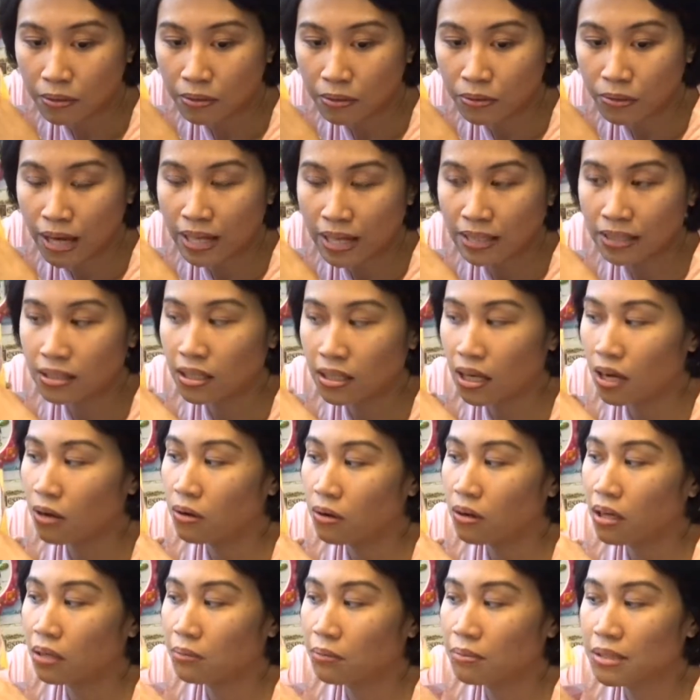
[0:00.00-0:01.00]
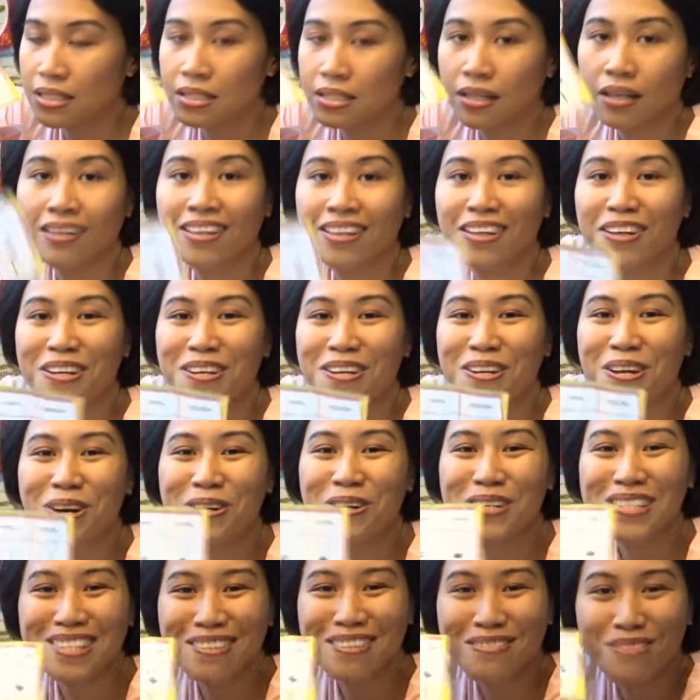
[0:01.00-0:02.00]
Right now, these are the
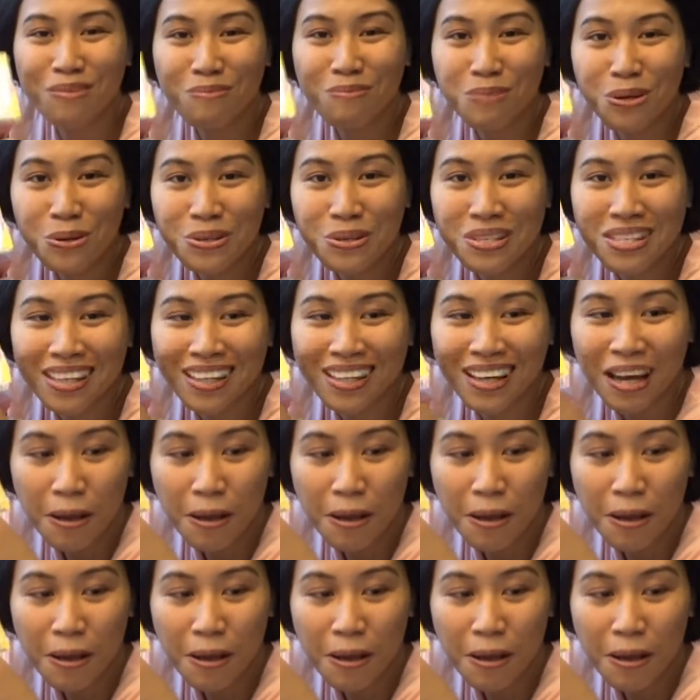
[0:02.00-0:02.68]
notes of the music.